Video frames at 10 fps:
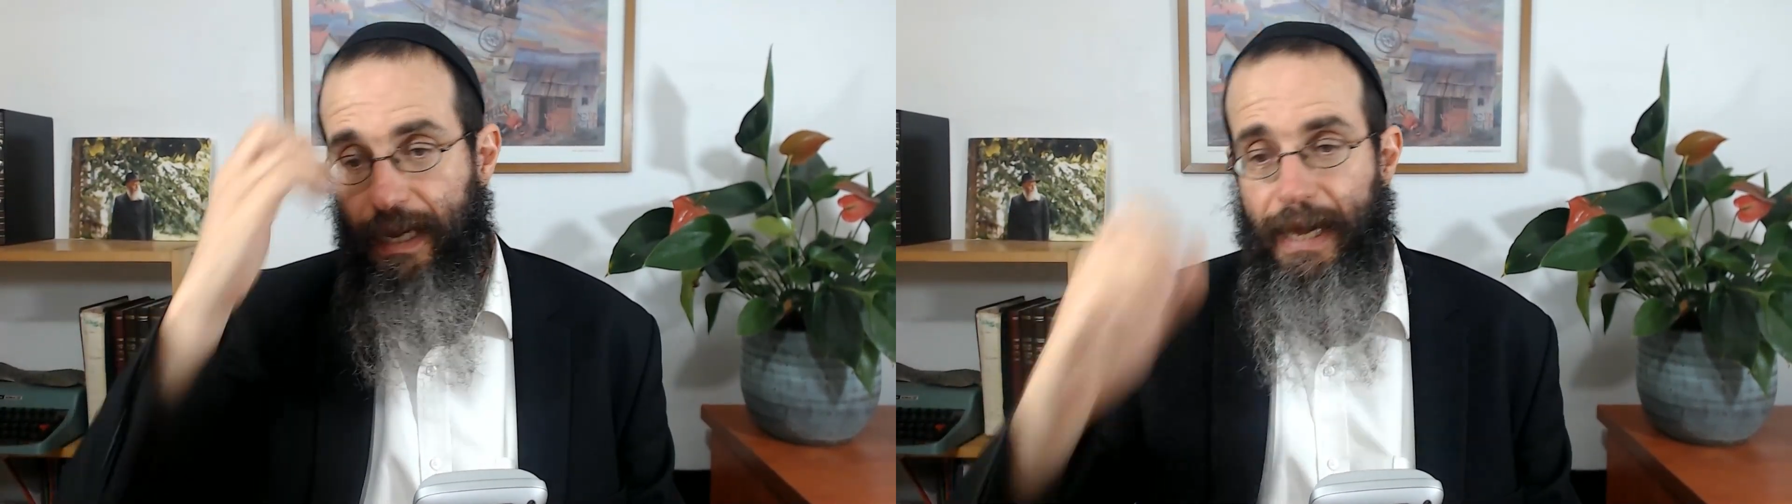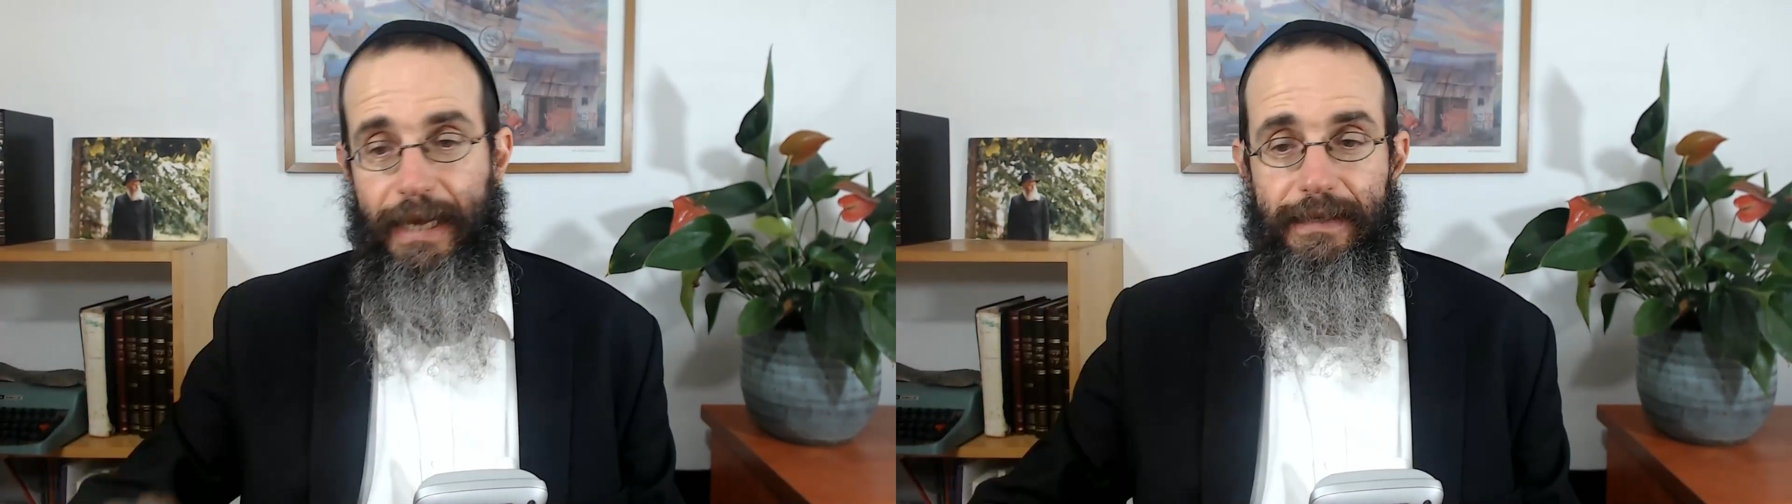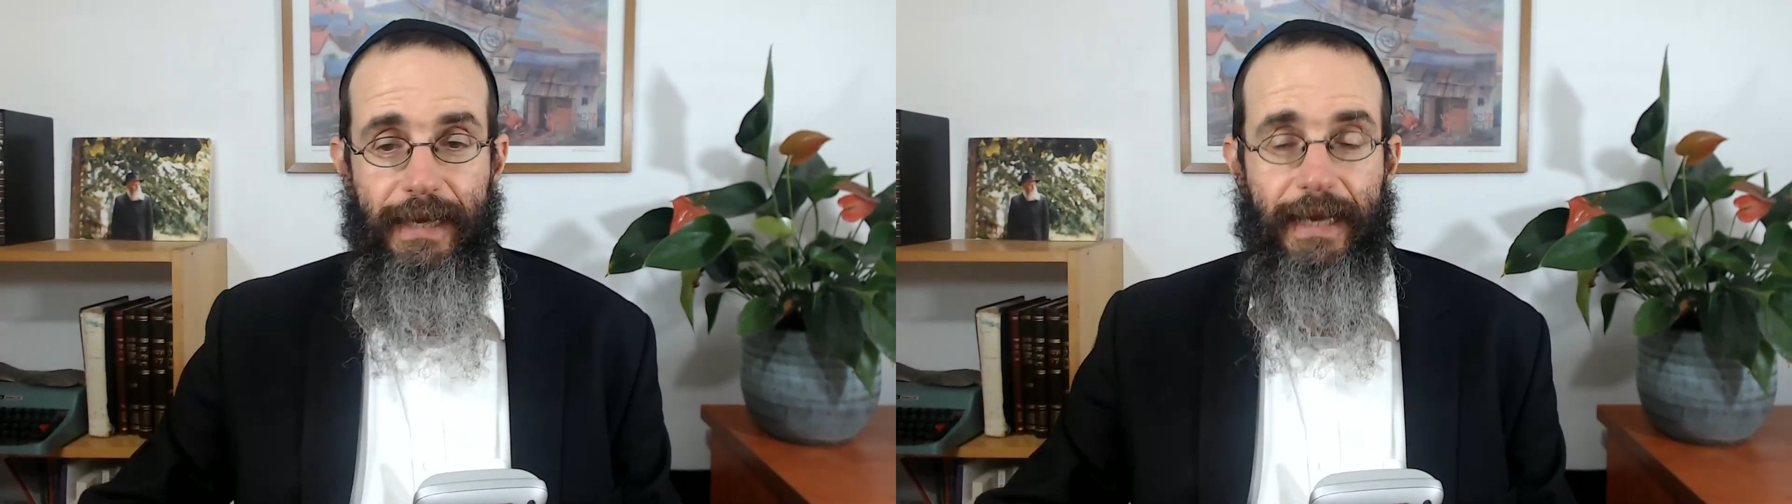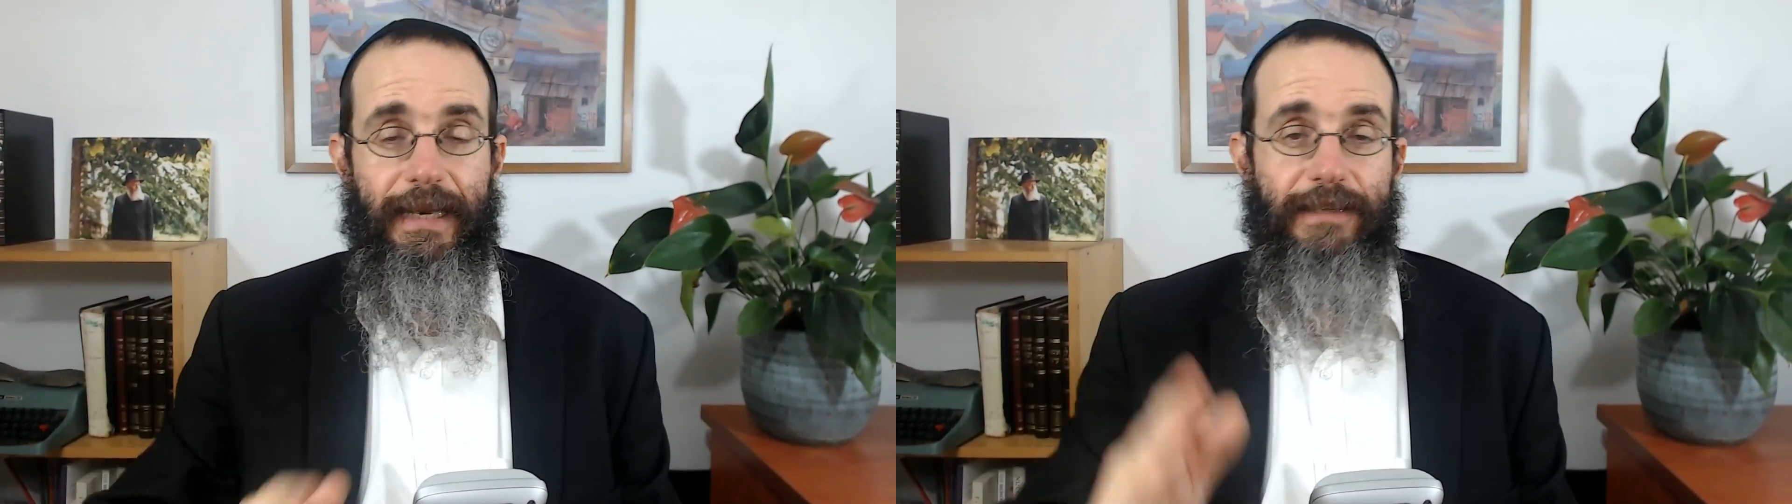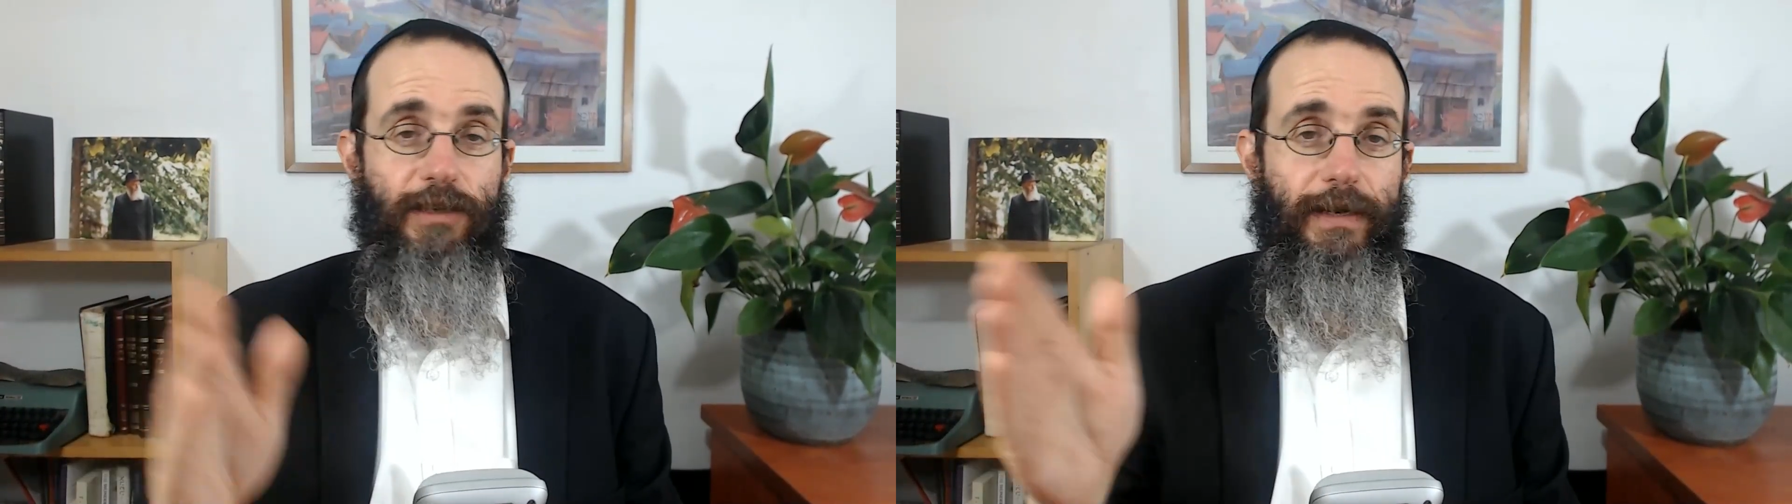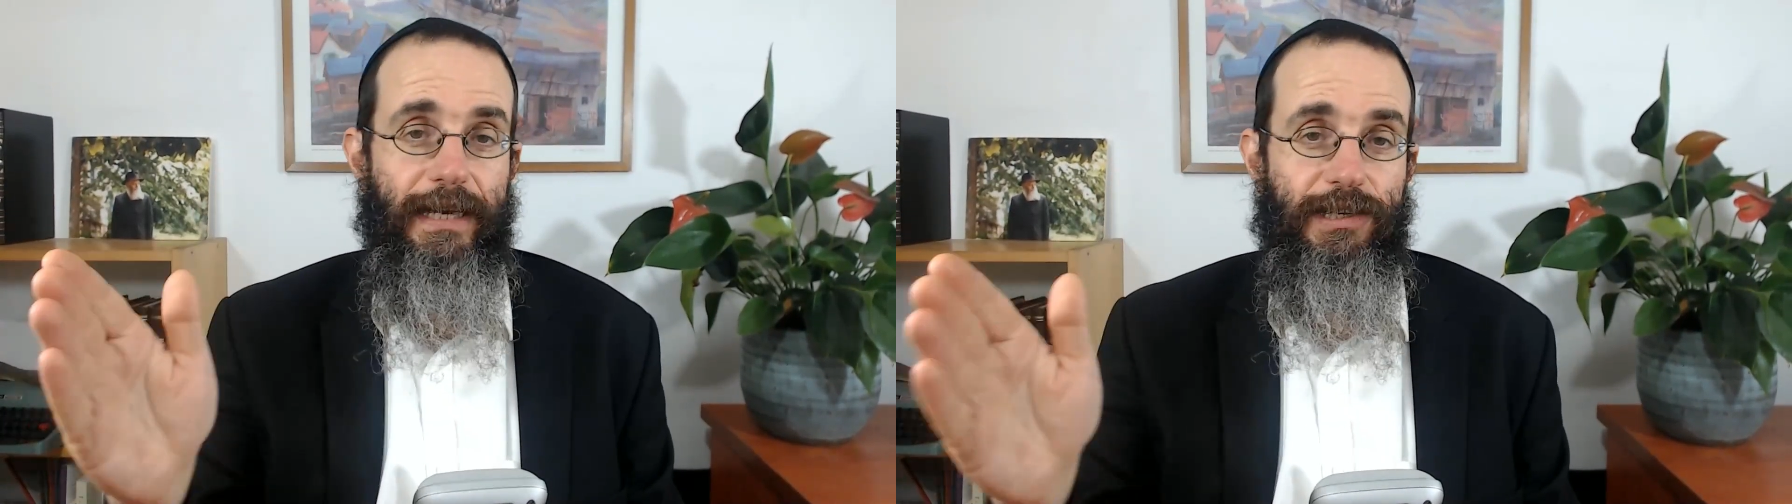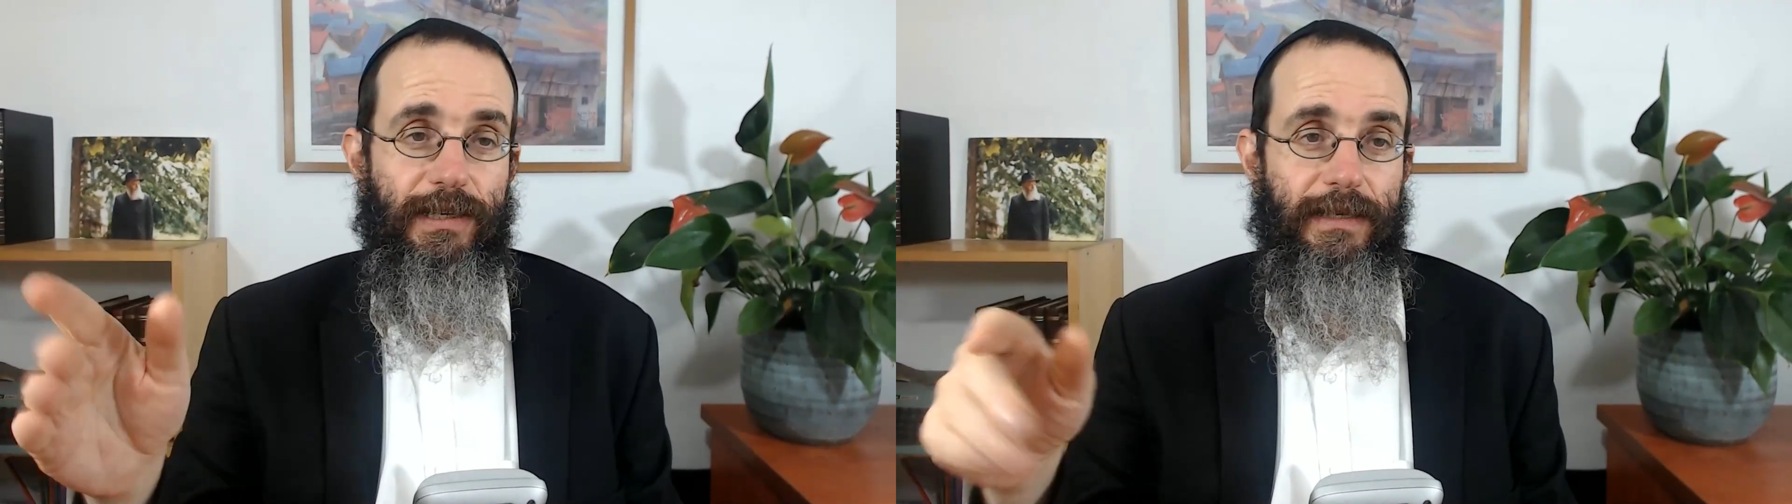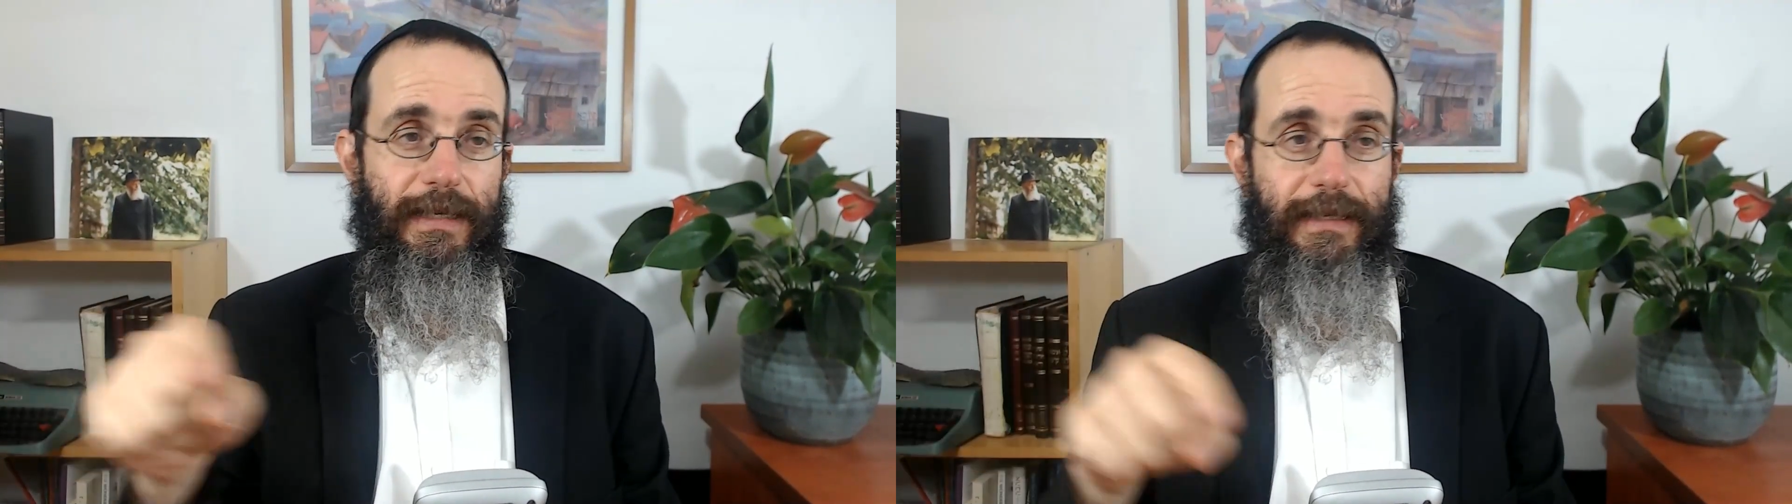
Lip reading: And again, in education,